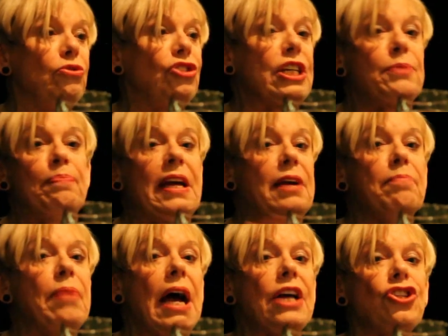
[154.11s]
Just be
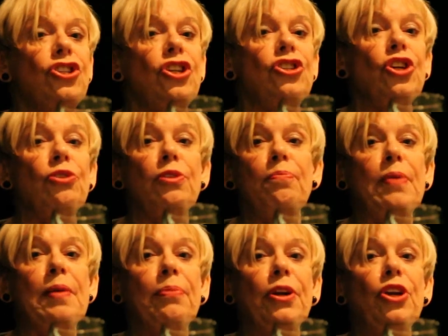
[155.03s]
compassionate to the
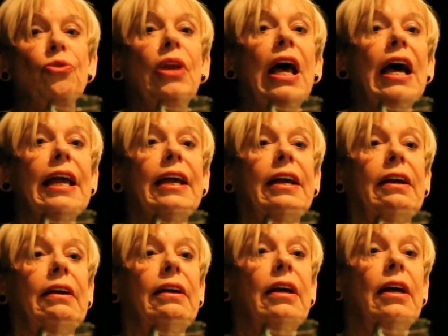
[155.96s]
people you
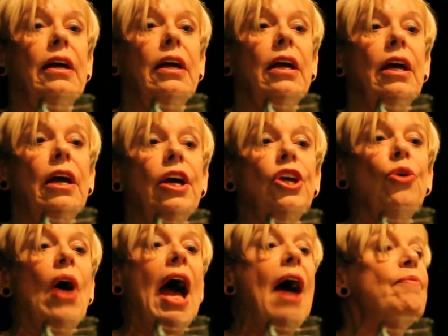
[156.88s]
like.
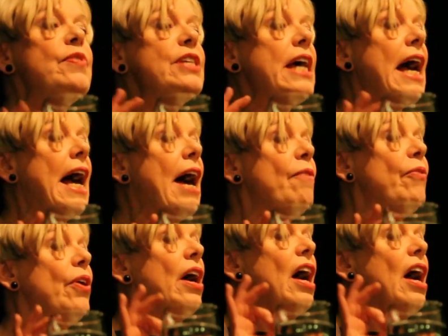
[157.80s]
You have to have